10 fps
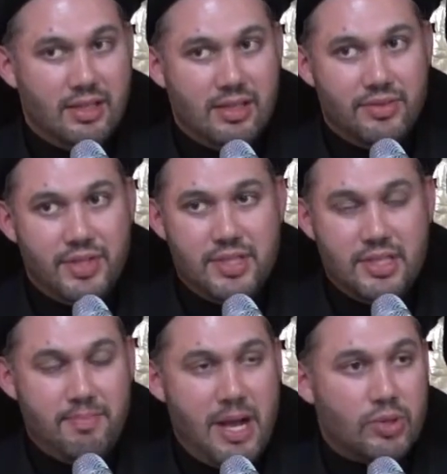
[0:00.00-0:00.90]
This is
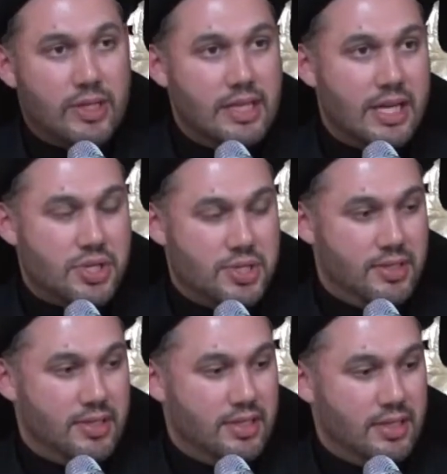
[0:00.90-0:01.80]
about connection.
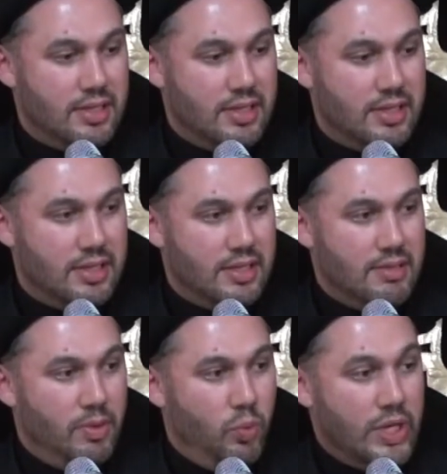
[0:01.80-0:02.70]

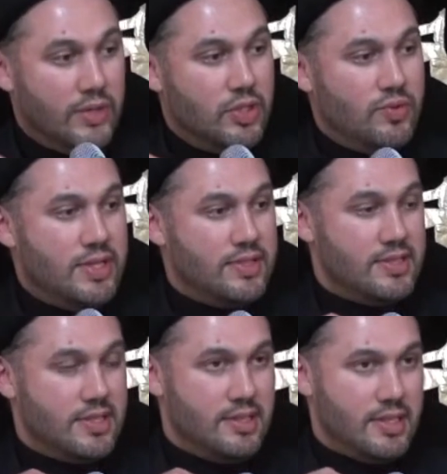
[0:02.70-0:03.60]
But one of the reasons
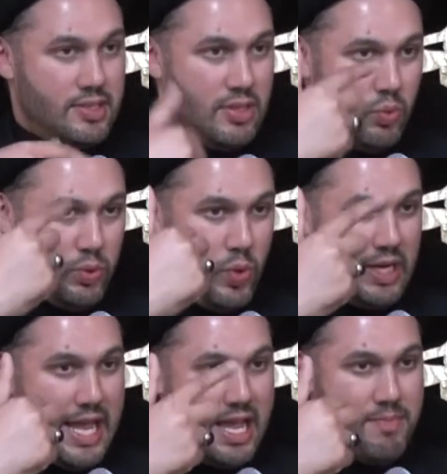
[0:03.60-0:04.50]
is this when
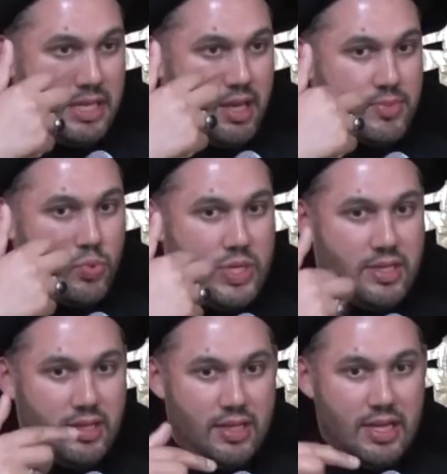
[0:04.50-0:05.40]
wilaya becomes
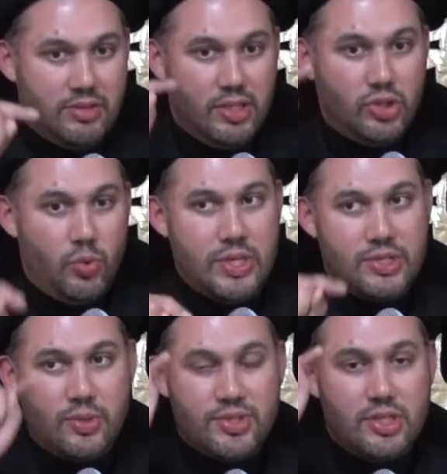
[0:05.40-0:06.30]
weaker, then tawassul
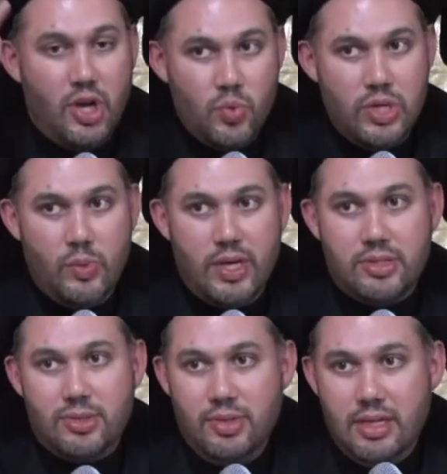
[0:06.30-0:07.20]
is the only way
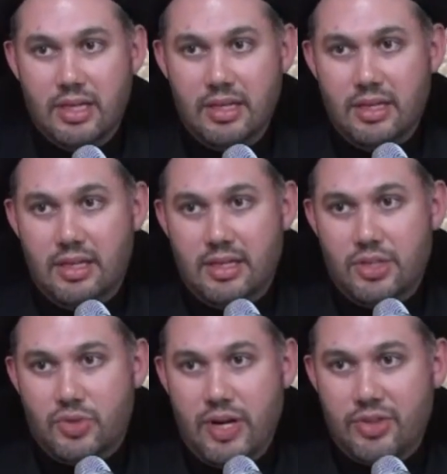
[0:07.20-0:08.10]
to
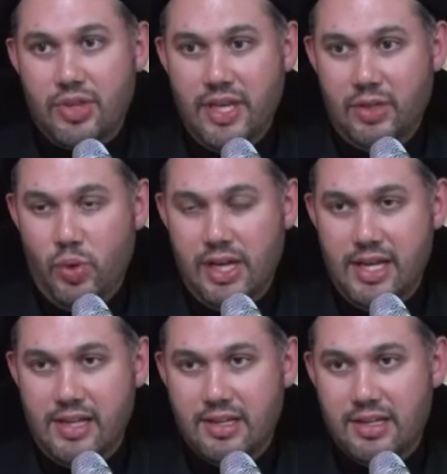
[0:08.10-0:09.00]
strengthen that
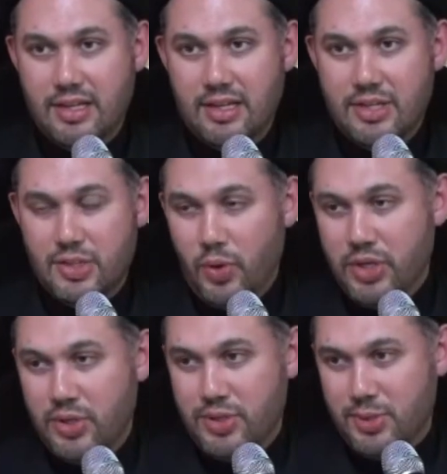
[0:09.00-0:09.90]
wilaya. So what do you
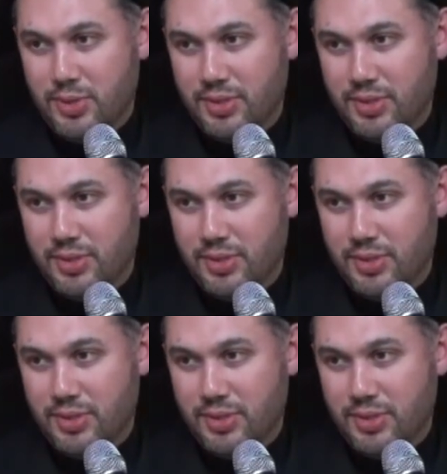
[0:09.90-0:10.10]
do?